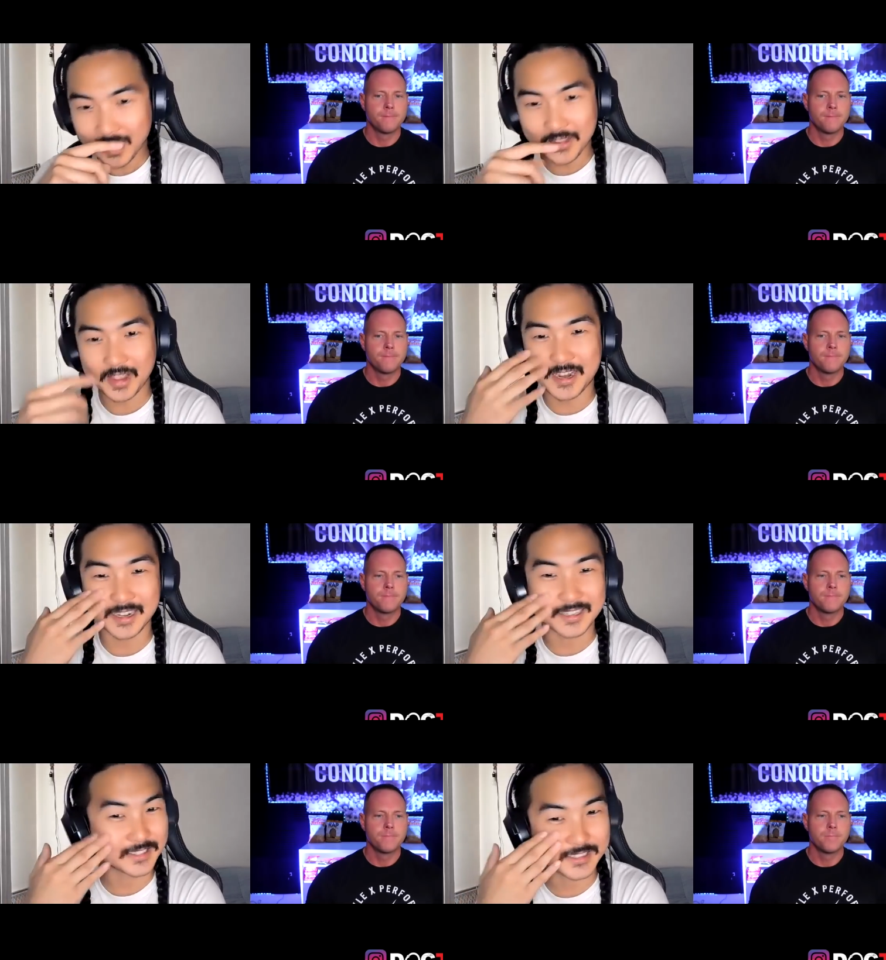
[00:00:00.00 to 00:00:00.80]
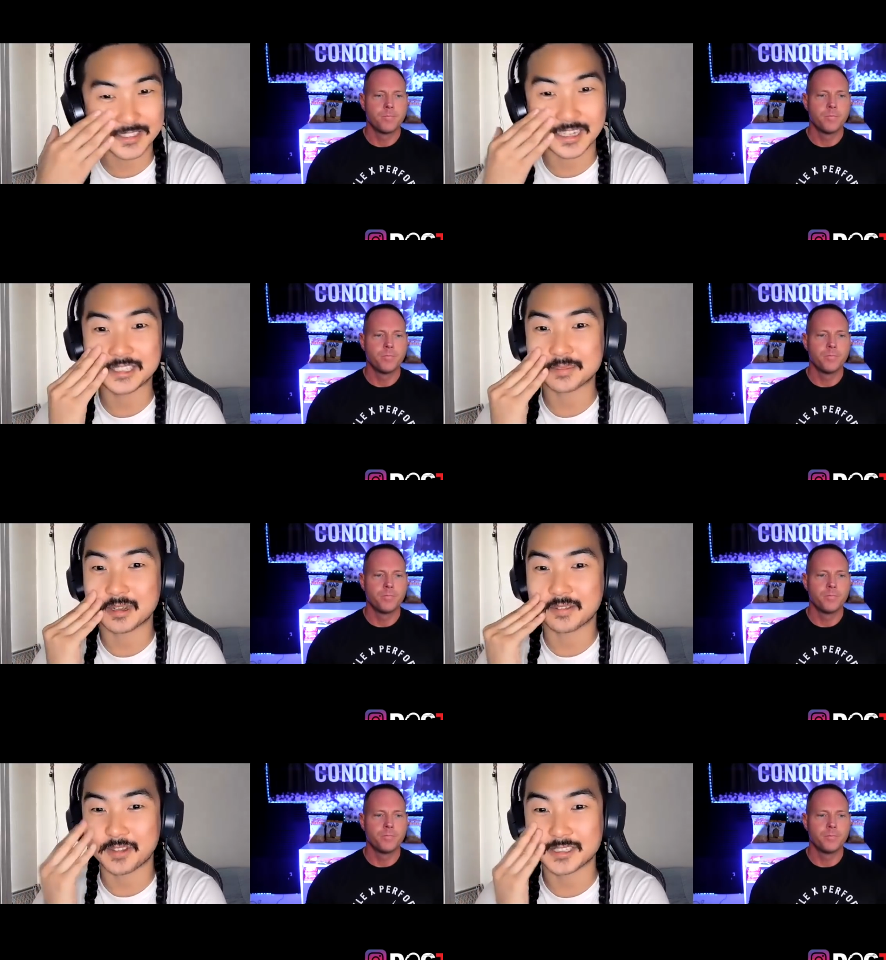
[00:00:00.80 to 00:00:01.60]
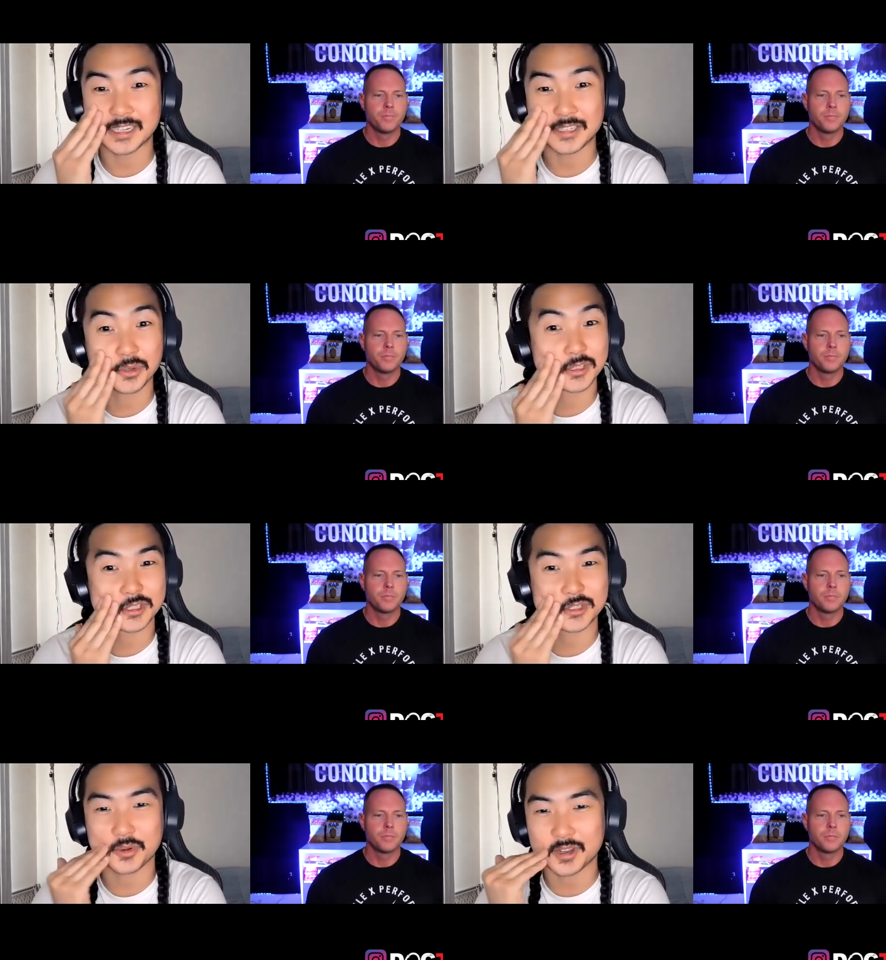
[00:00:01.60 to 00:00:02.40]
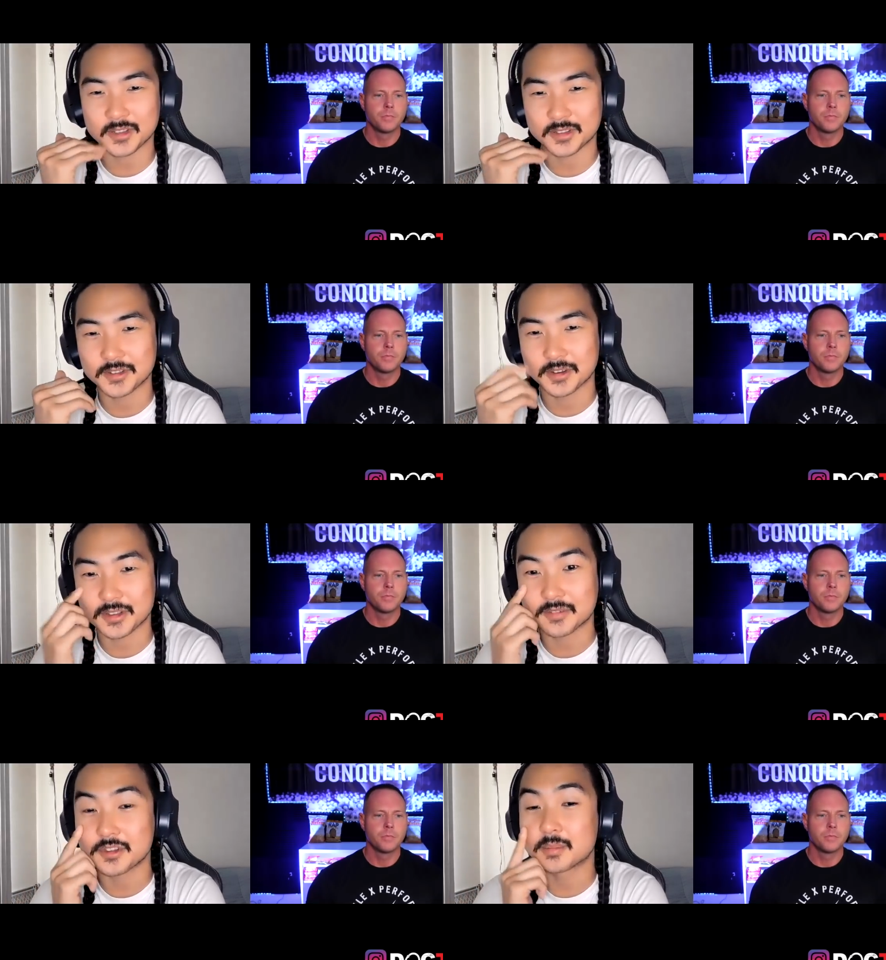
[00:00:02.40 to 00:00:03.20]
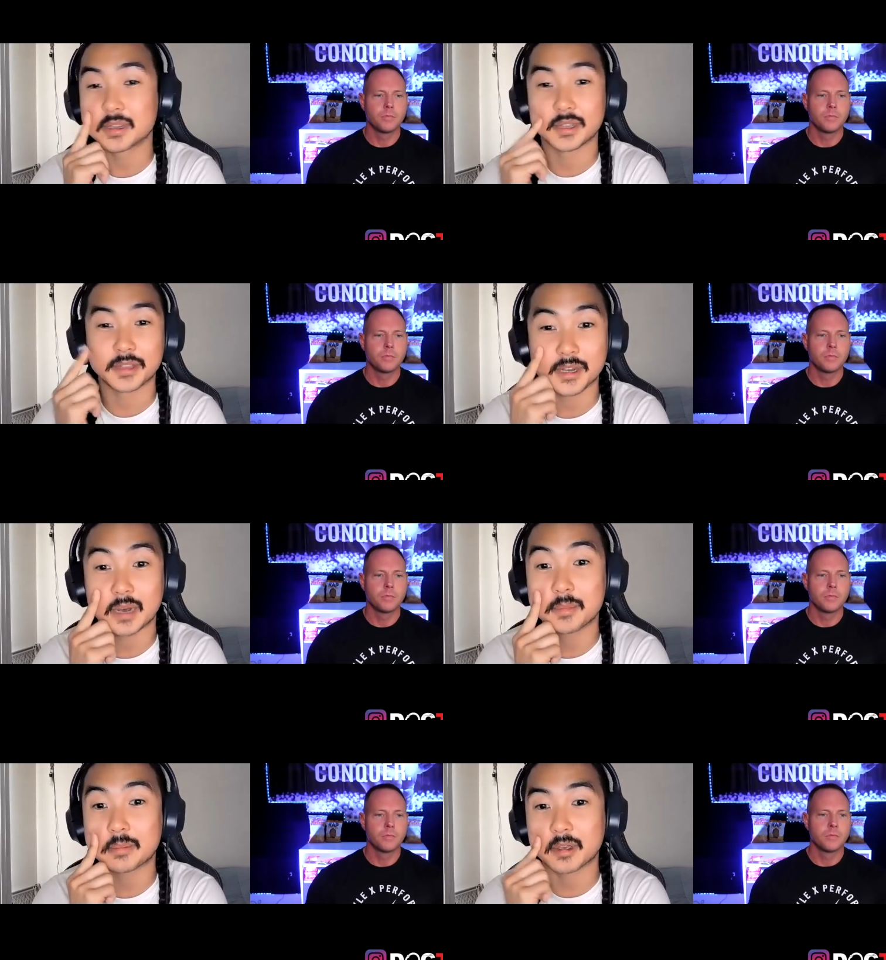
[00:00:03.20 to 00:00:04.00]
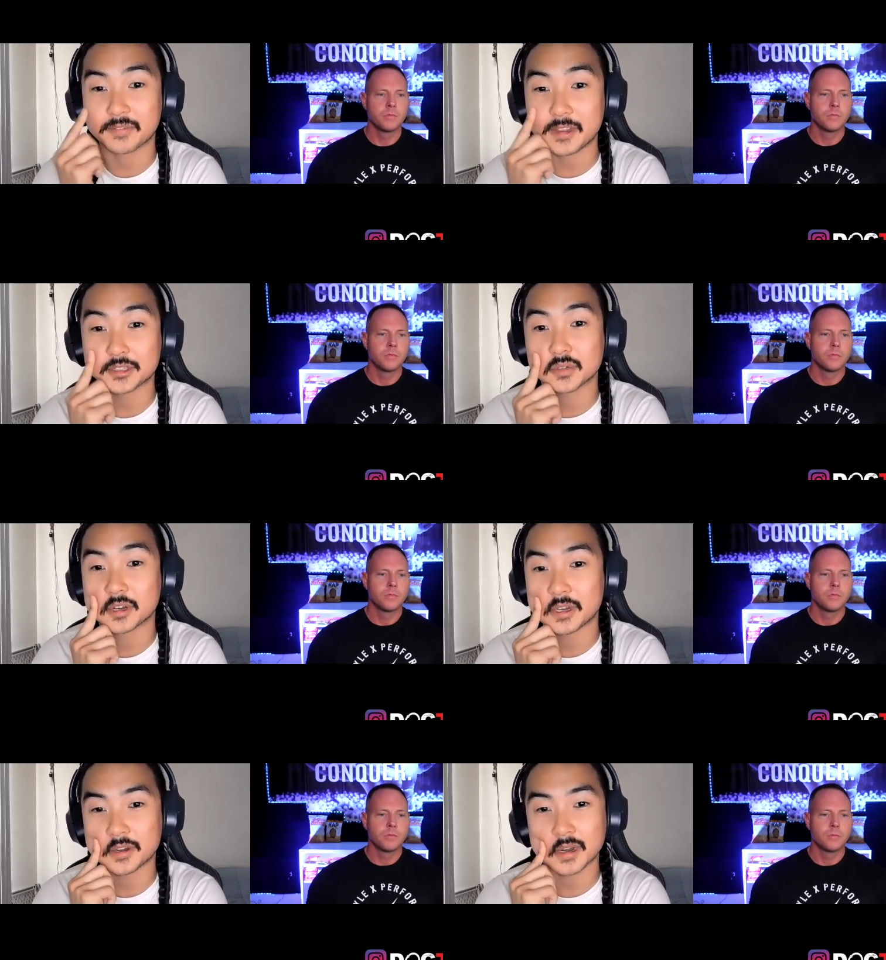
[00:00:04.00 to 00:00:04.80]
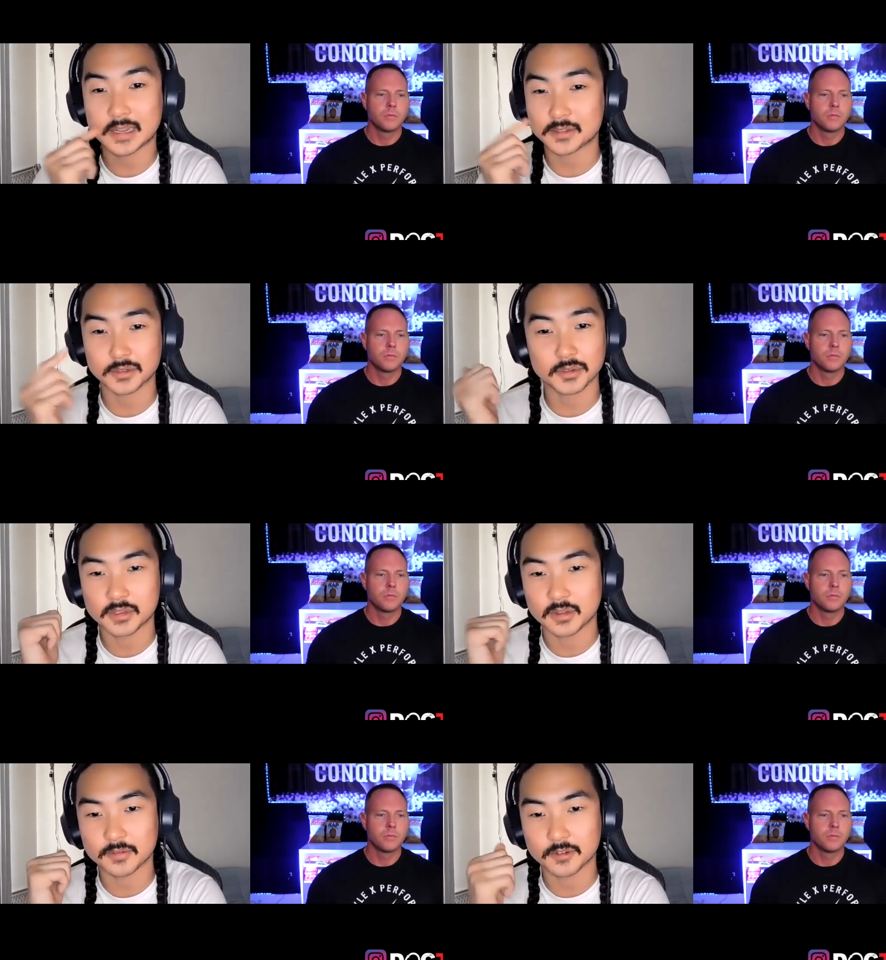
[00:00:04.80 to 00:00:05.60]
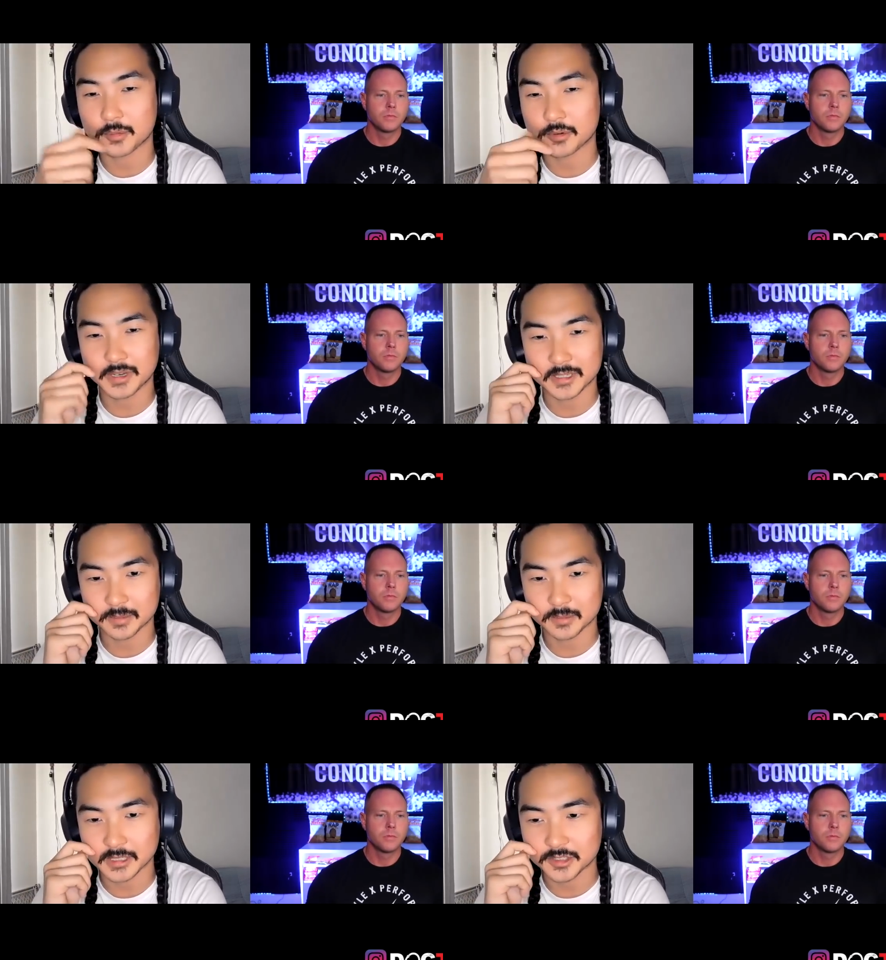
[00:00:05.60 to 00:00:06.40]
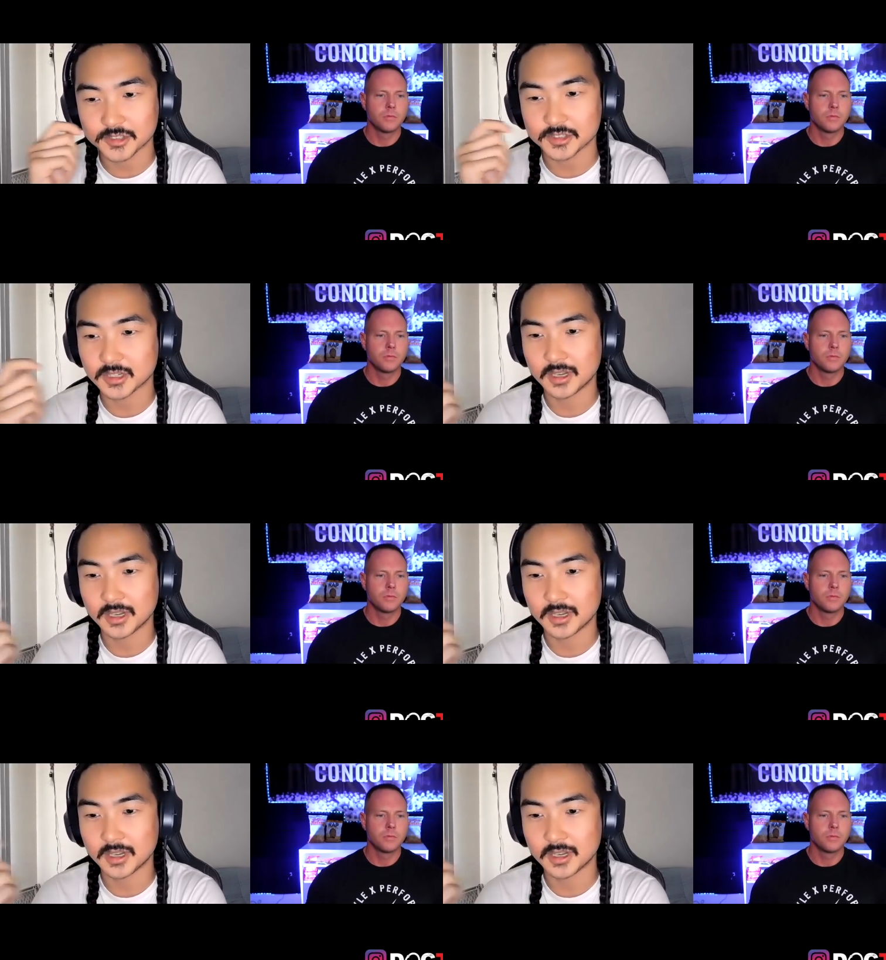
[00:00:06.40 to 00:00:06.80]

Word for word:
Speaker 1: and I got sliced in my face. I told this story on another interview, but yeah, they got me in my face over here. I had to go to the infirmary, get some stitches.